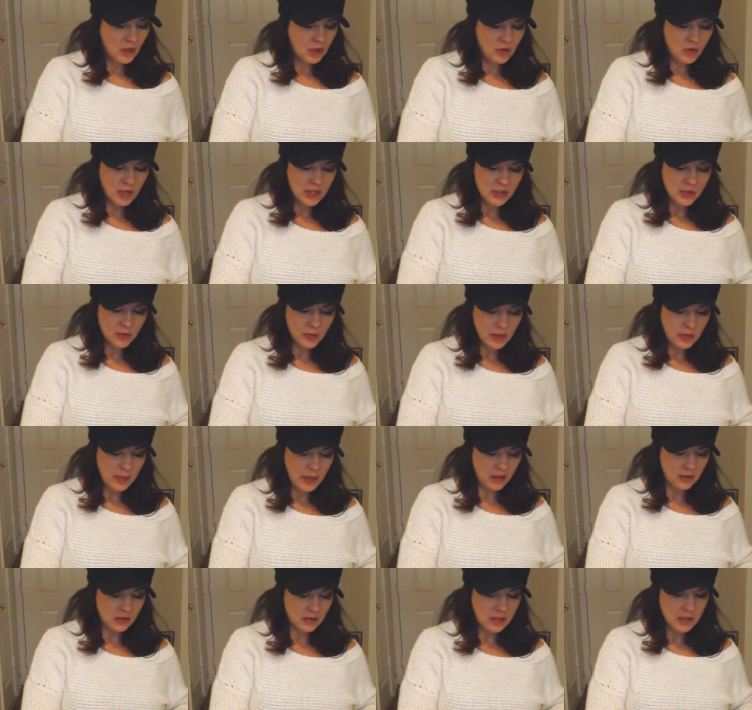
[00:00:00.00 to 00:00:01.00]
you get to
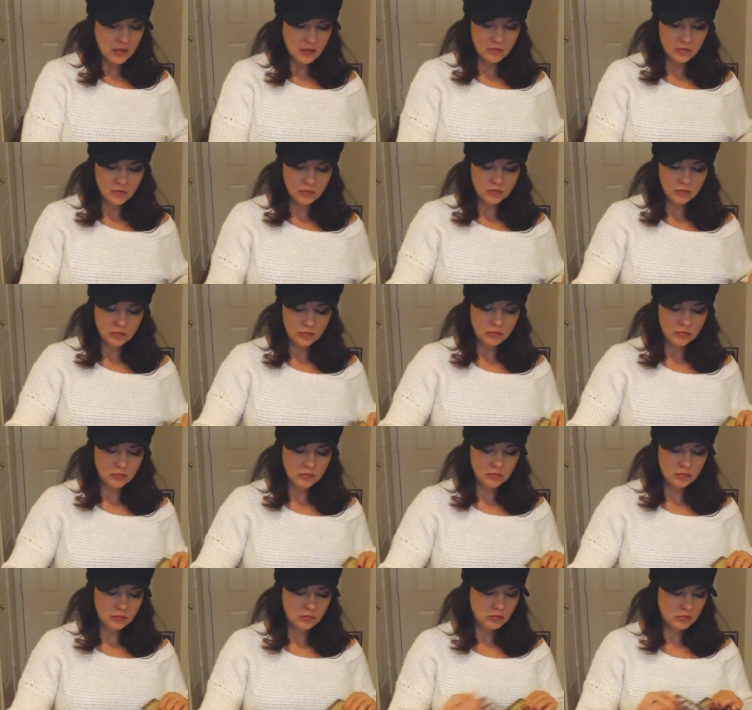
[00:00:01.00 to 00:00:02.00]
rebuild.
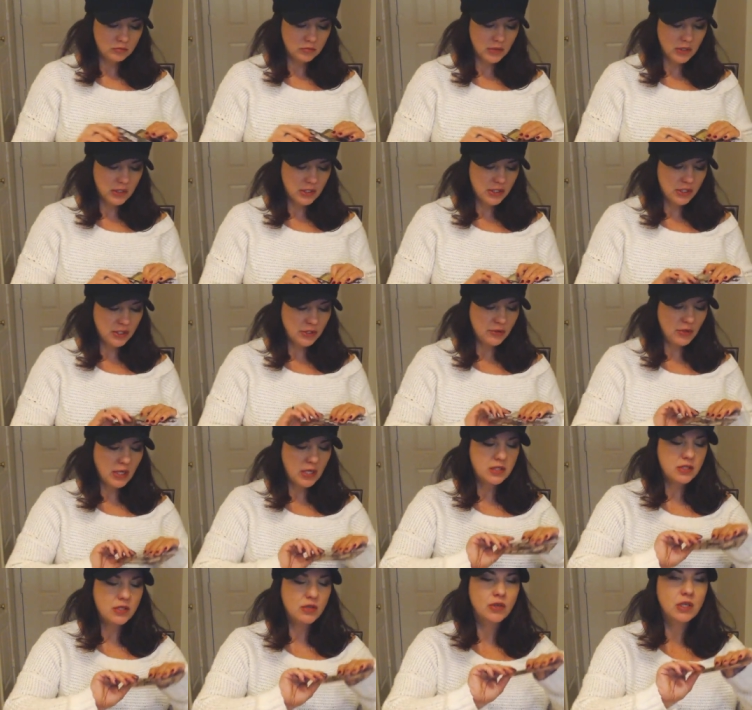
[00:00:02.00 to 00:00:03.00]
Let's do
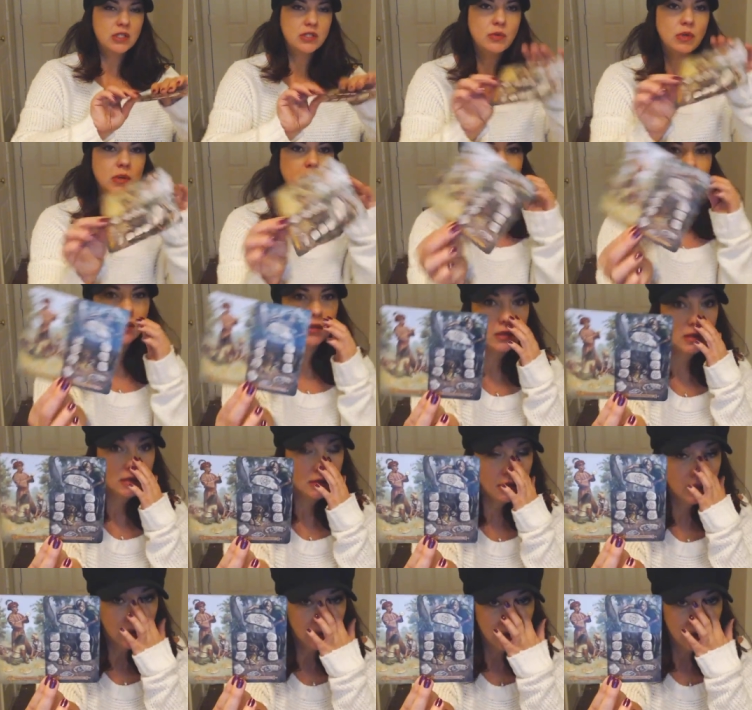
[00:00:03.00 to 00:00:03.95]
this. You get to rebuild.